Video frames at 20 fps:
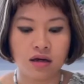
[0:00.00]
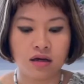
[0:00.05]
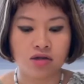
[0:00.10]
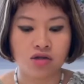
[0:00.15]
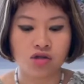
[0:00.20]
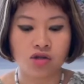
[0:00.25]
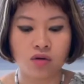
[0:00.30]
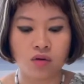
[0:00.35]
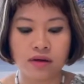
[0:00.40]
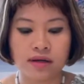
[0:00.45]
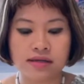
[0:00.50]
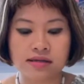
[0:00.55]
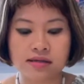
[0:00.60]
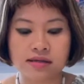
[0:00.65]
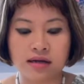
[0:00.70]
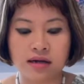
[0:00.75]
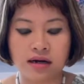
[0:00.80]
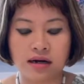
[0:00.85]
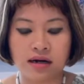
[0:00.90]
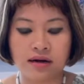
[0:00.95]
So
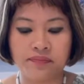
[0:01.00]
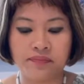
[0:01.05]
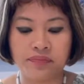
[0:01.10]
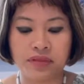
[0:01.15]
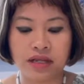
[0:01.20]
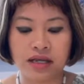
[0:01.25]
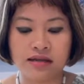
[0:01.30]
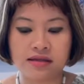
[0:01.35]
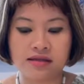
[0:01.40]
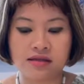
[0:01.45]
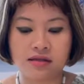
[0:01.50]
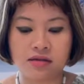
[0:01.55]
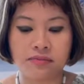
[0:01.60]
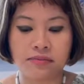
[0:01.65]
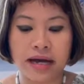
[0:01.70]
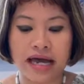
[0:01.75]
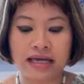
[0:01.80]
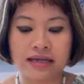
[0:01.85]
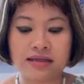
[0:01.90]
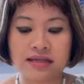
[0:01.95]
it's
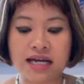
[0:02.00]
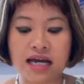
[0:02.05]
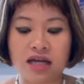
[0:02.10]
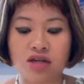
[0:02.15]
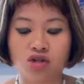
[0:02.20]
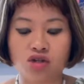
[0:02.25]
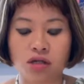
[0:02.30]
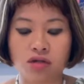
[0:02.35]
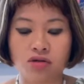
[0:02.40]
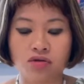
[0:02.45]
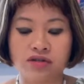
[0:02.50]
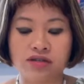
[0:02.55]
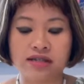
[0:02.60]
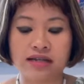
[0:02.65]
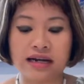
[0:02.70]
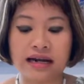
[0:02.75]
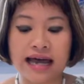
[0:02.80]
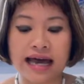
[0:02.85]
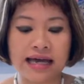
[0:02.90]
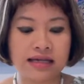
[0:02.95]
my intention to
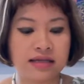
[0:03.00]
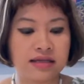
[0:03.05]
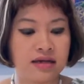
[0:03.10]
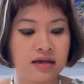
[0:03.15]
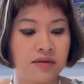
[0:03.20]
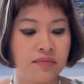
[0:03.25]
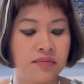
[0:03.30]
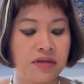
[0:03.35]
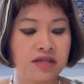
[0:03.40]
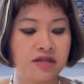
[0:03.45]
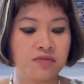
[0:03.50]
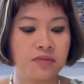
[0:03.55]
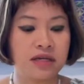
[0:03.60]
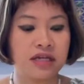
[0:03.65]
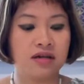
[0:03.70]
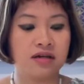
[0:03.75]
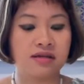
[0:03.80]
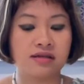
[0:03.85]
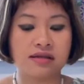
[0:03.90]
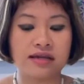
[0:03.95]
select them. It's
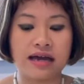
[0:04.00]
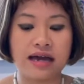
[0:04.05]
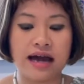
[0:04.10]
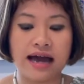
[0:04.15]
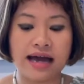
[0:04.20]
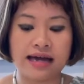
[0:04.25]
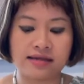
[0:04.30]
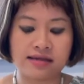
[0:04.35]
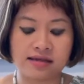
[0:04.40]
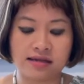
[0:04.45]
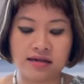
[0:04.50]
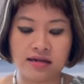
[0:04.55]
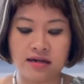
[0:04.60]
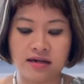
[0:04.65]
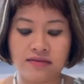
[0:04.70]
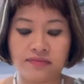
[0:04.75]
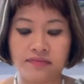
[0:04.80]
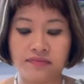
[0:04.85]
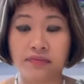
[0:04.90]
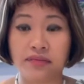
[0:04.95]
because they are
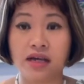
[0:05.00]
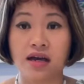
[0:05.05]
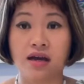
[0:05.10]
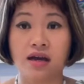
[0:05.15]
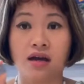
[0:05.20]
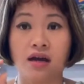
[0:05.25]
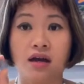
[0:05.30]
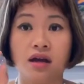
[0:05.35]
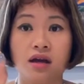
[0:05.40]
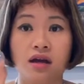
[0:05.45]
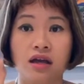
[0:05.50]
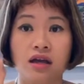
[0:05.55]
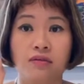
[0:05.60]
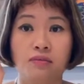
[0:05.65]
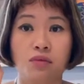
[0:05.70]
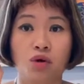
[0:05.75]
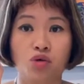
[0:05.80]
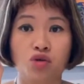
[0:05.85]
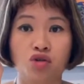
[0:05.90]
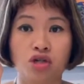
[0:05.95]
excellent
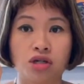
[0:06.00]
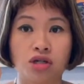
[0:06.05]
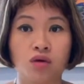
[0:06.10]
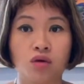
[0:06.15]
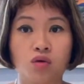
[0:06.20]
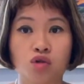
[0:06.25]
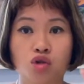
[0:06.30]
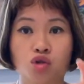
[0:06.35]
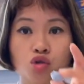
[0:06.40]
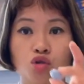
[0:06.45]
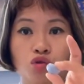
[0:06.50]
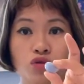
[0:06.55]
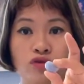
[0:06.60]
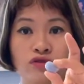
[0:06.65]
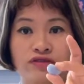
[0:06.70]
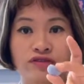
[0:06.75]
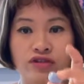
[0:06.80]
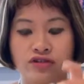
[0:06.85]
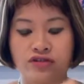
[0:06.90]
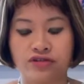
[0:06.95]
emotional
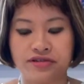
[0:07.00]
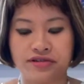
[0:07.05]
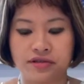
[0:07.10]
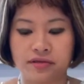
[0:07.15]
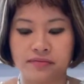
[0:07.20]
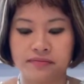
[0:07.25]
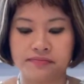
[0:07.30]
soothers.